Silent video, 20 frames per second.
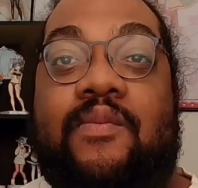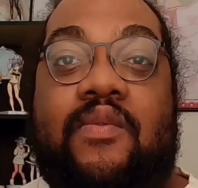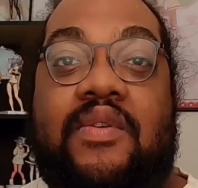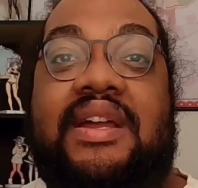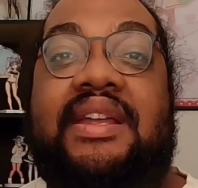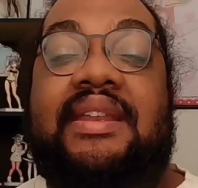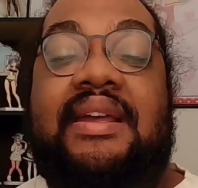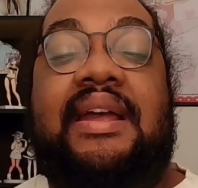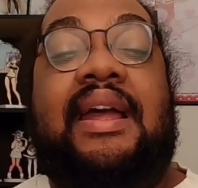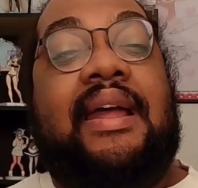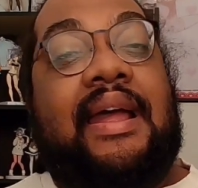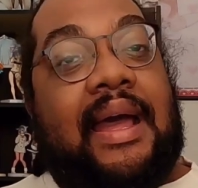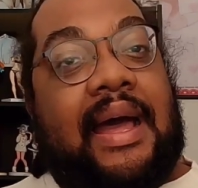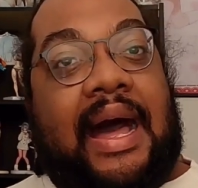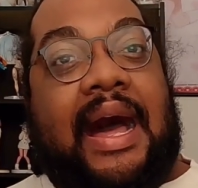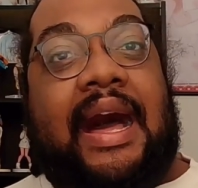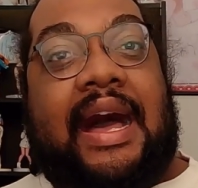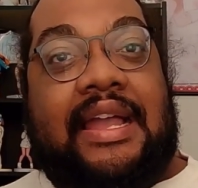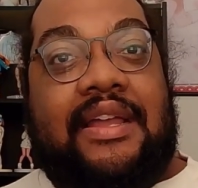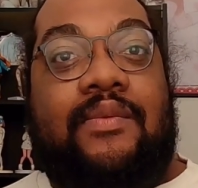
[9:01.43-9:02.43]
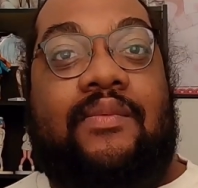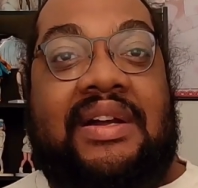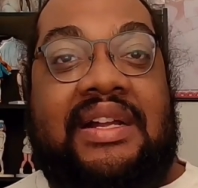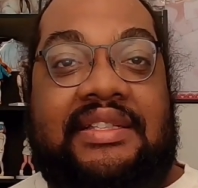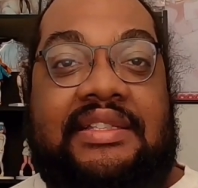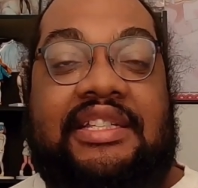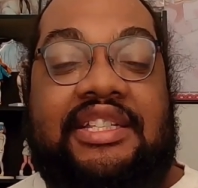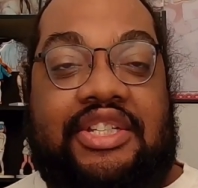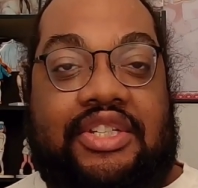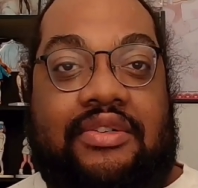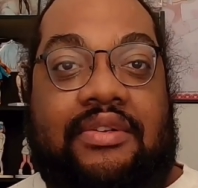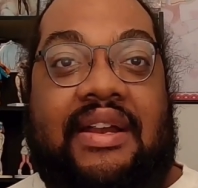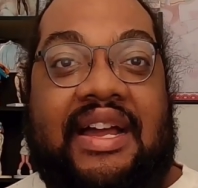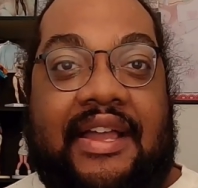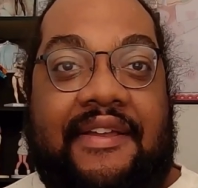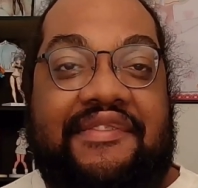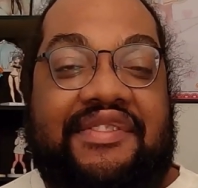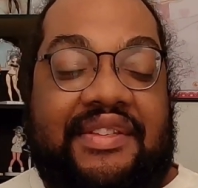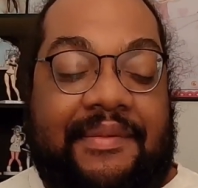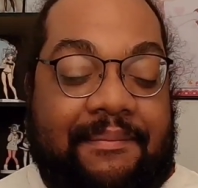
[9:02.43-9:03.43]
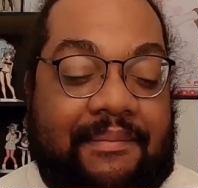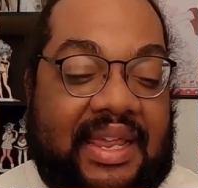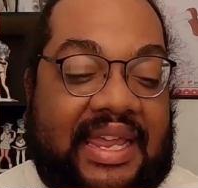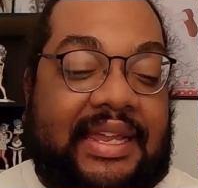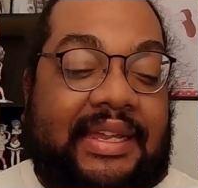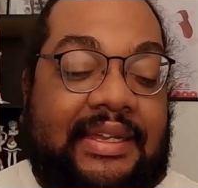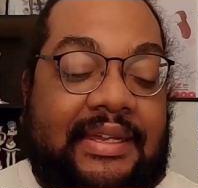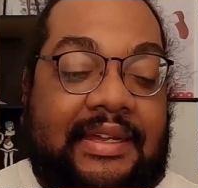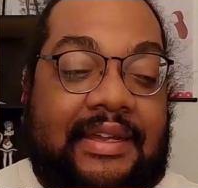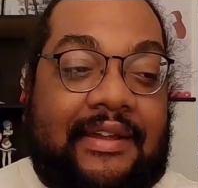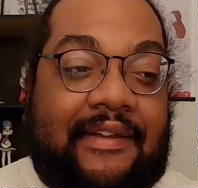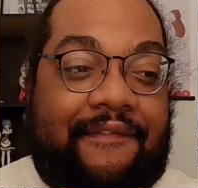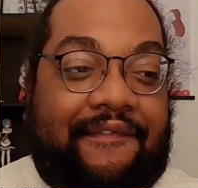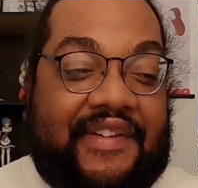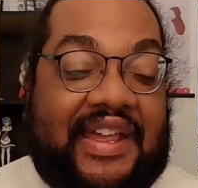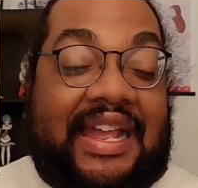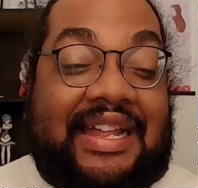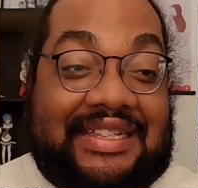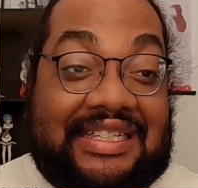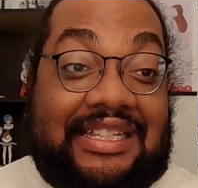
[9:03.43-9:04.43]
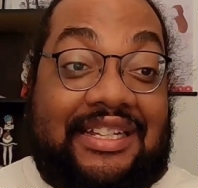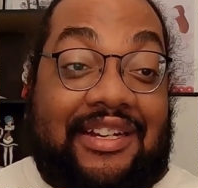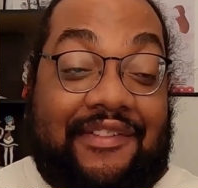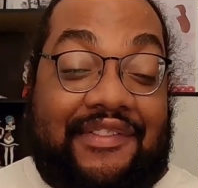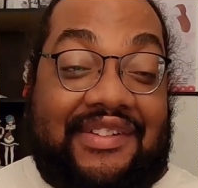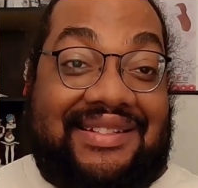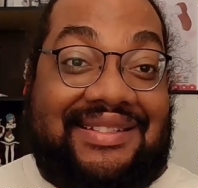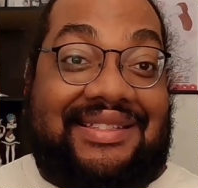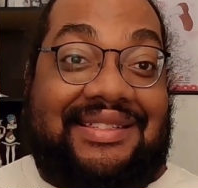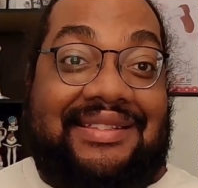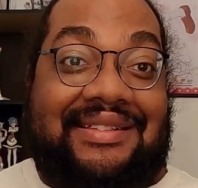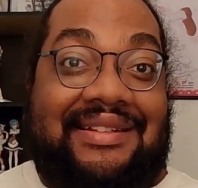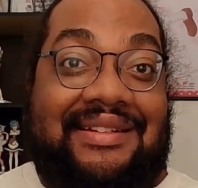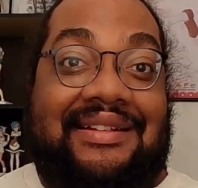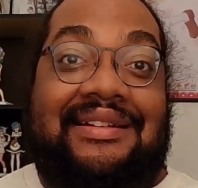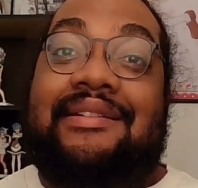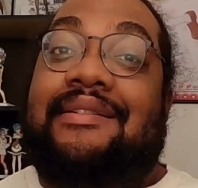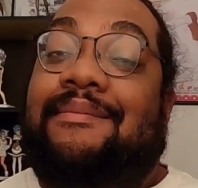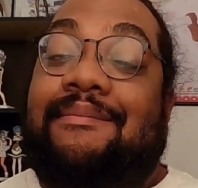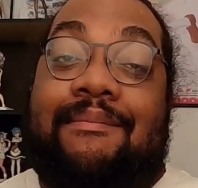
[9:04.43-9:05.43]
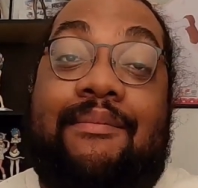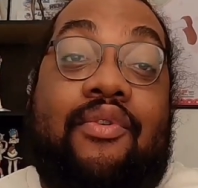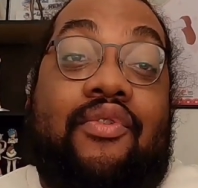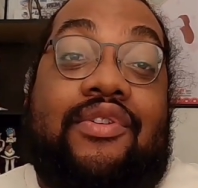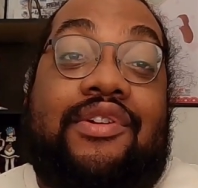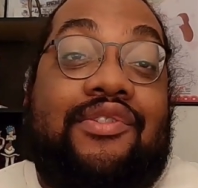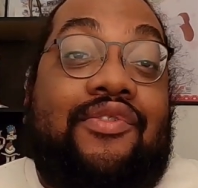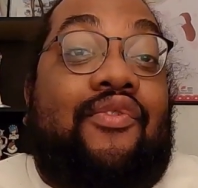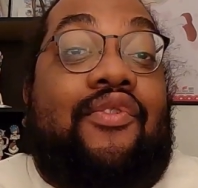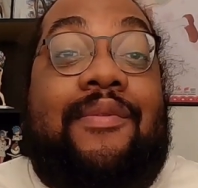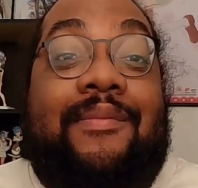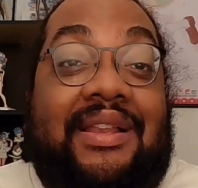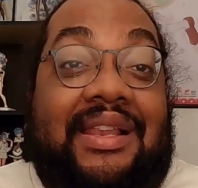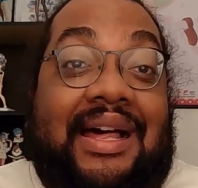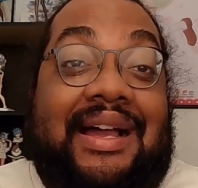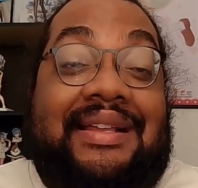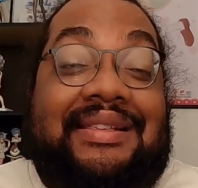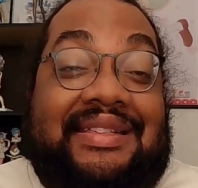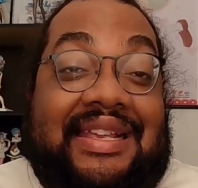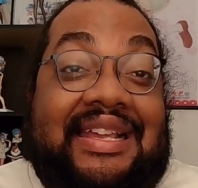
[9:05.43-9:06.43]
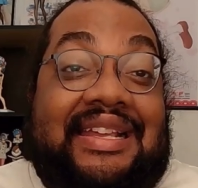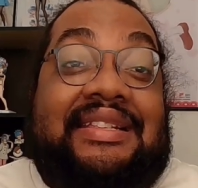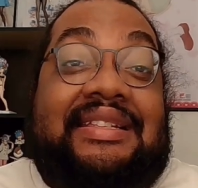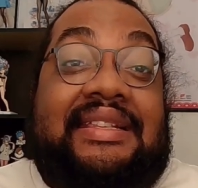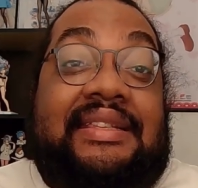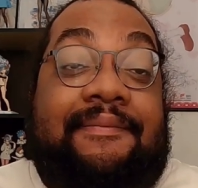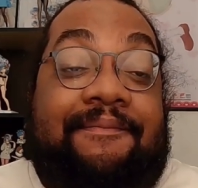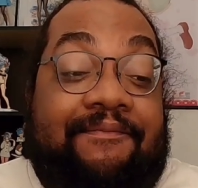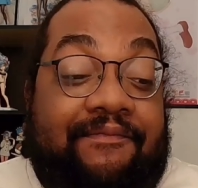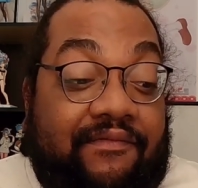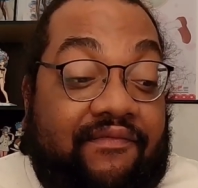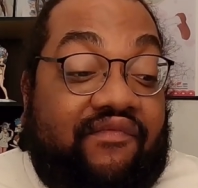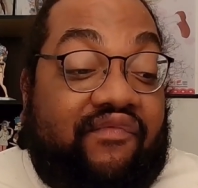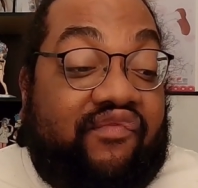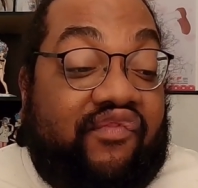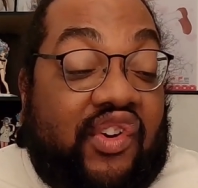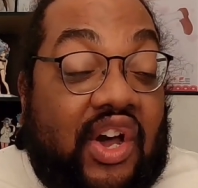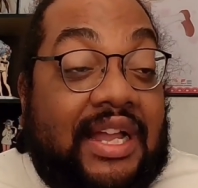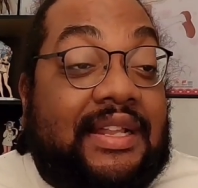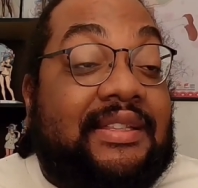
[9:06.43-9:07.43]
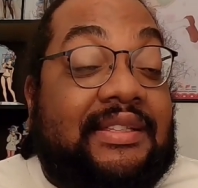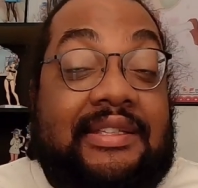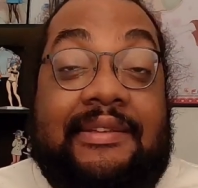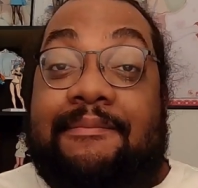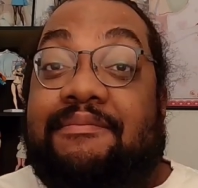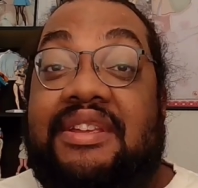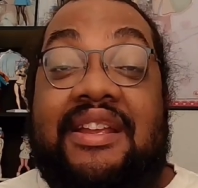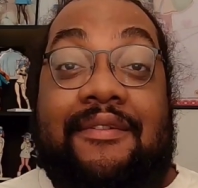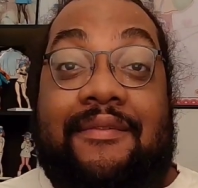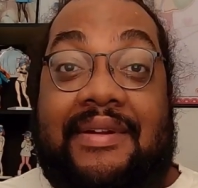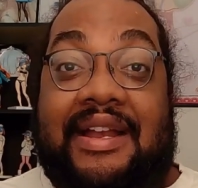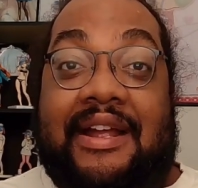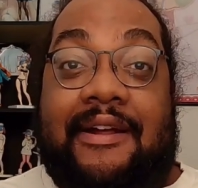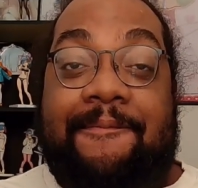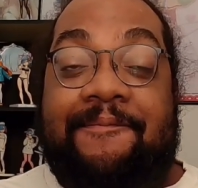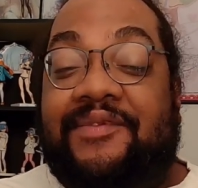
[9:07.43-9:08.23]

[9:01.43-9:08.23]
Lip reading: what I want to strive to make fan service more normalized and fun to be around.